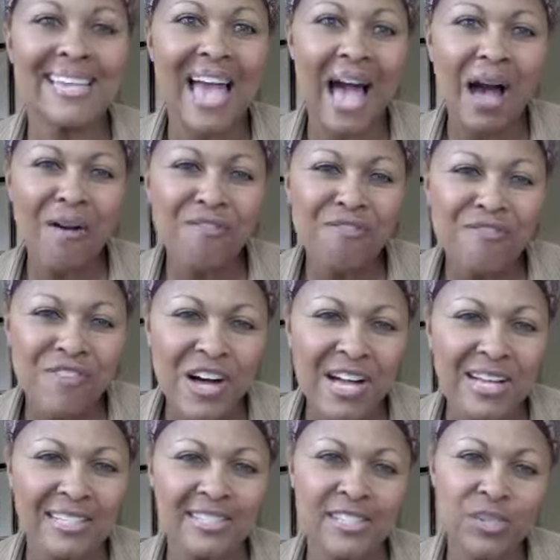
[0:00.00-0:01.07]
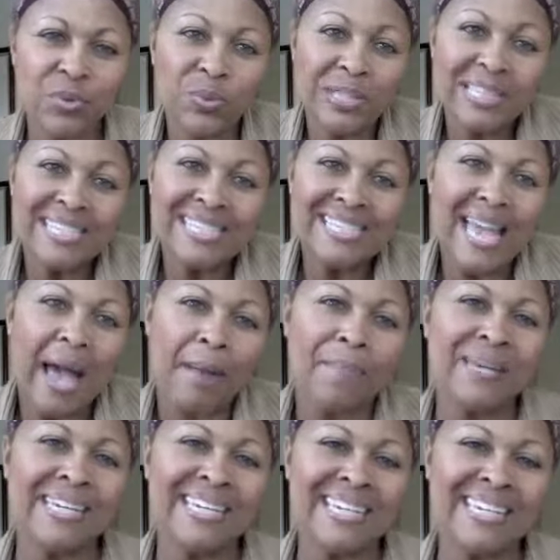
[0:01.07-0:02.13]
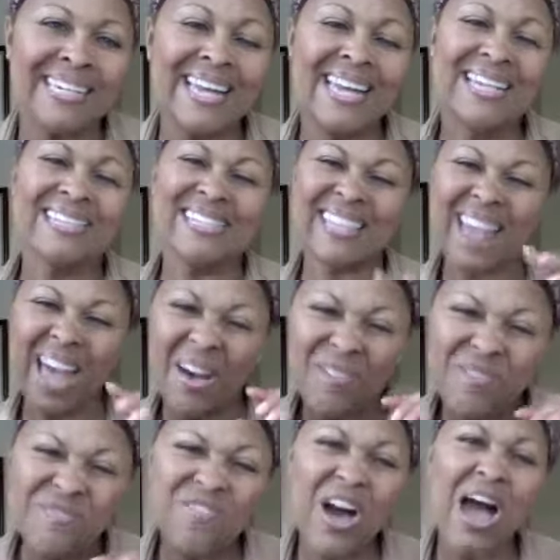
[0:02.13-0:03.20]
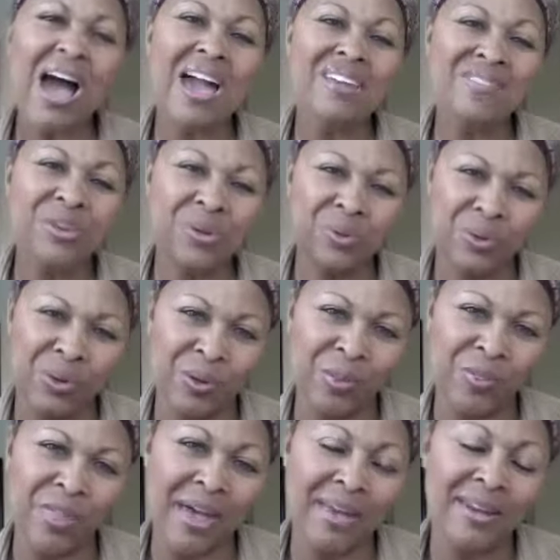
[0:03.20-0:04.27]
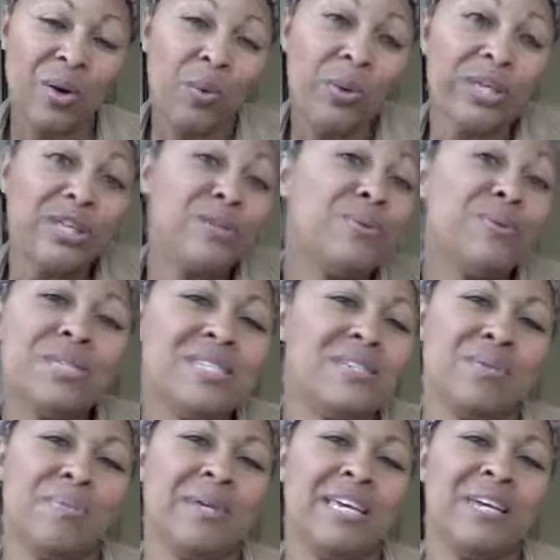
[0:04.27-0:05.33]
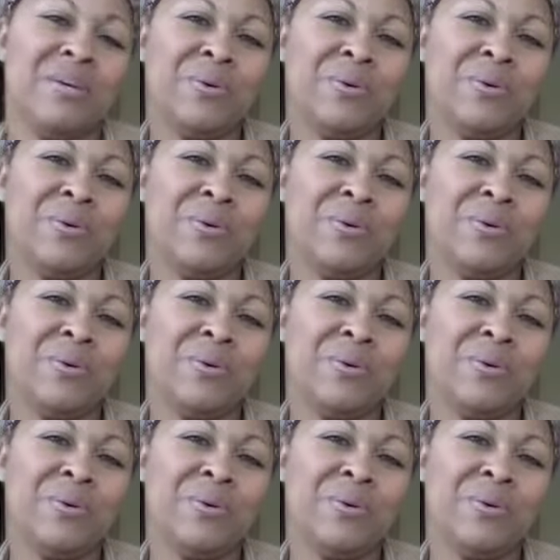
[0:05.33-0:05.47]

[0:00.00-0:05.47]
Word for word: to have fun, to really tap in to that five-year-old that we used to be,